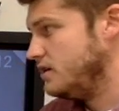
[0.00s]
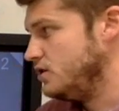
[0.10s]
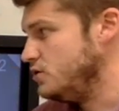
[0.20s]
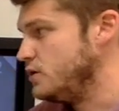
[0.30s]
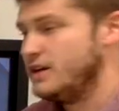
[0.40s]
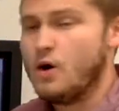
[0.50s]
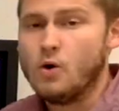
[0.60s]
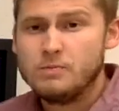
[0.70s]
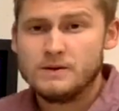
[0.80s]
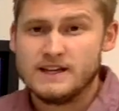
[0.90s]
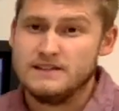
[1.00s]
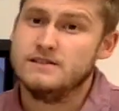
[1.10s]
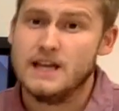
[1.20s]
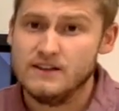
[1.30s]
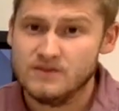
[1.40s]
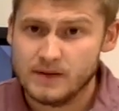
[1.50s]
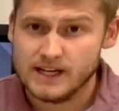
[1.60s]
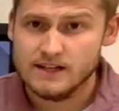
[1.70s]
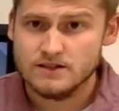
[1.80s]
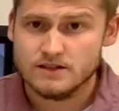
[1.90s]
You can open a saved
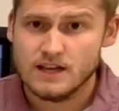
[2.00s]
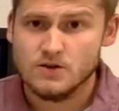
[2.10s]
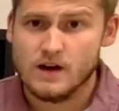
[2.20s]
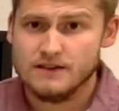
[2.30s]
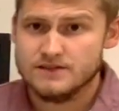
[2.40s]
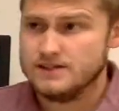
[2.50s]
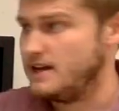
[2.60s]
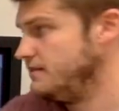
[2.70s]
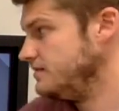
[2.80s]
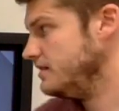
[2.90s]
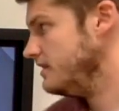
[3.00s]
page that you have saved.